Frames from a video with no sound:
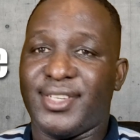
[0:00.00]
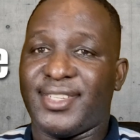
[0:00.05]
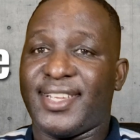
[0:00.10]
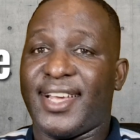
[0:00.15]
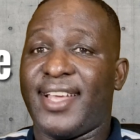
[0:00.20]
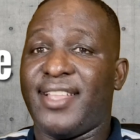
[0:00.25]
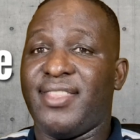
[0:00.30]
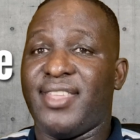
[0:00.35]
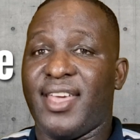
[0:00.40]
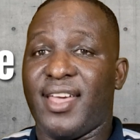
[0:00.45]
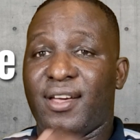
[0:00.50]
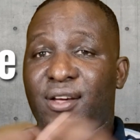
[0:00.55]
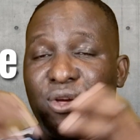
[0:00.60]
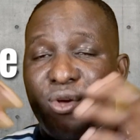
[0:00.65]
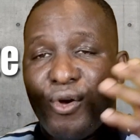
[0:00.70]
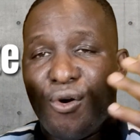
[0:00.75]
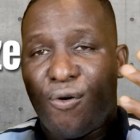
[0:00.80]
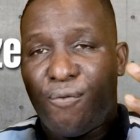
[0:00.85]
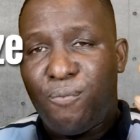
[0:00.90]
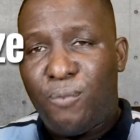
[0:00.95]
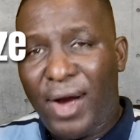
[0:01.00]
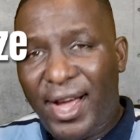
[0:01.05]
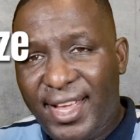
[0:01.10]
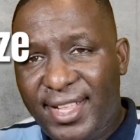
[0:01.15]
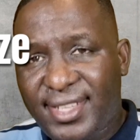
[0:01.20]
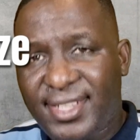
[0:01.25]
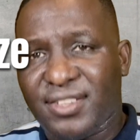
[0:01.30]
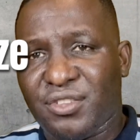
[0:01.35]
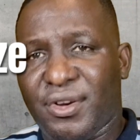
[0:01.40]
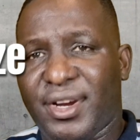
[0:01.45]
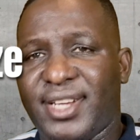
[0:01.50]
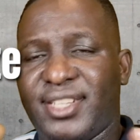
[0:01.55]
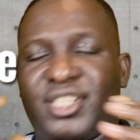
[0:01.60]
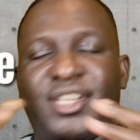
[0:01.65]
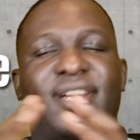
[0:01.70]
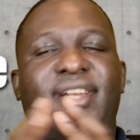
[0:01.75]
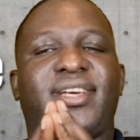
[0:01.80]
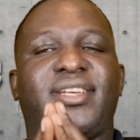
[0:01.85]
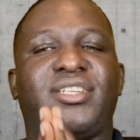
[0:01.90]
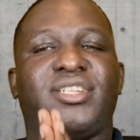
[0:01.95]
this idea of why it is very
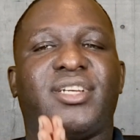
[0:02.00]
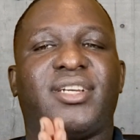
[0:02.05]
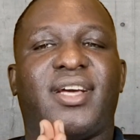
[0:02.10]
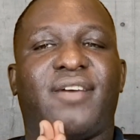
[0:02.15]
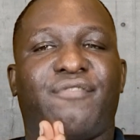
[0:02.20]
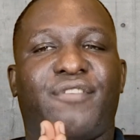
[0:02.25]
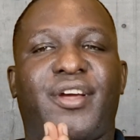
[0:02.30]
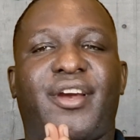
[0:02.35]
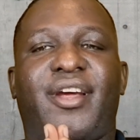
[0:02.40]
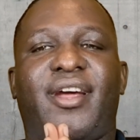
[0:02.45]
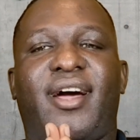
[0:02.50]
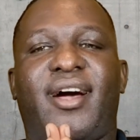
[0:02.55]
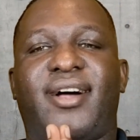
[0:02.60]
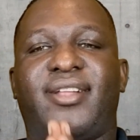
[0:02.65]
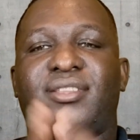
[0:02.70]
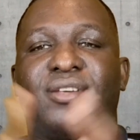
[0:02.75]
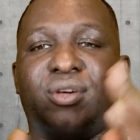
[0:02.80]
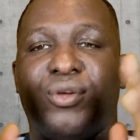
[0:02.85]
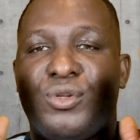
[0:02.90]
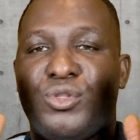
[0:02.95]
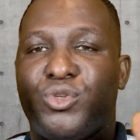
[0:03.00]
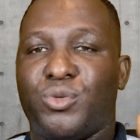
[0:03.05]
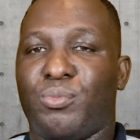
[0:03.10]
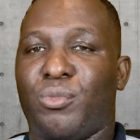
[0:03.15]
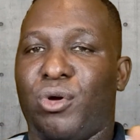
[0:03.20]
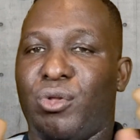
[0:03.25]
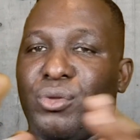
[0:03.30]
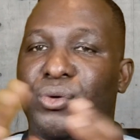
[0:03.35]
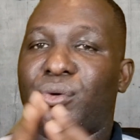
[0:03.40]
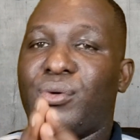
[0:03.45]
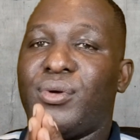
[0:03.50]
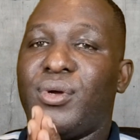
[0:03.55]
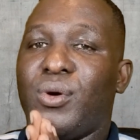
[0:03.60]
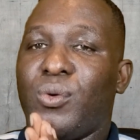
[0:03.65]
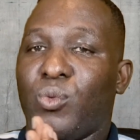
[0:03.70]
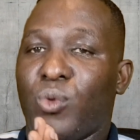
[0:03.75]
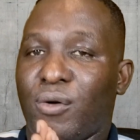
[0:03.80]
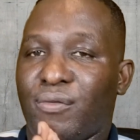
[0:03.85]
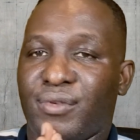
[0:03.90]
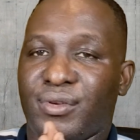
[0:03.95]
challenging and very hard to model
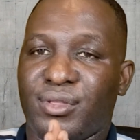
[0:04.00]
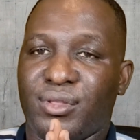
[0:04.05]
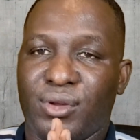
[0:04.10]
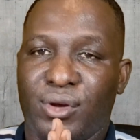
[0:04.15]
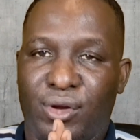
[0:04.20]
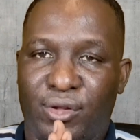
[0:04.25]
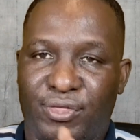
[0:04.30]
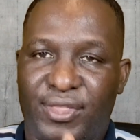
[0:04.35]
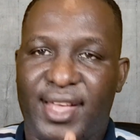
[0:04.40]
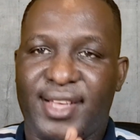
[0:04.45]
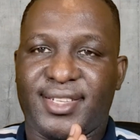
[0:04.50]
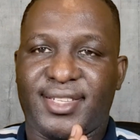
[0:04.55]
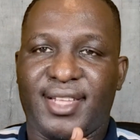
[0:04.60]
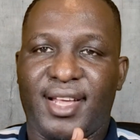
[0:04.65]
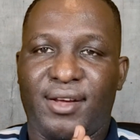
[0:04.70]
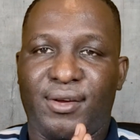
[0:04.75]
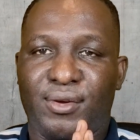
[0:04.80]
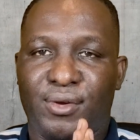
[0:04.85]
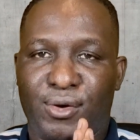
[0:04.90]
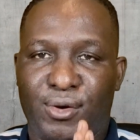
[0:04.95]
woven or textile